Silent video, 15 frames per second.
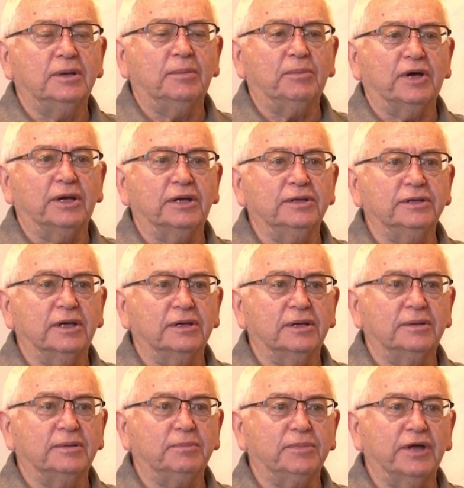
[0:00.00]
my
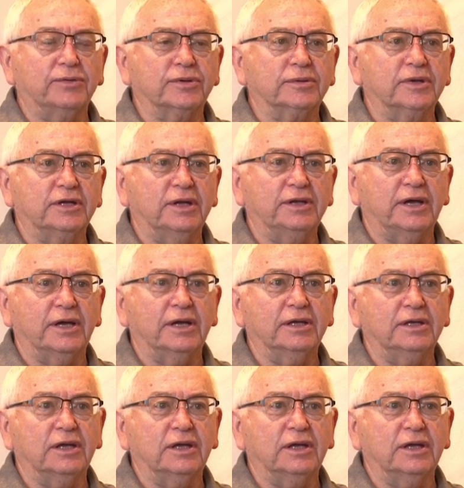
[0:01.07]
mother and I,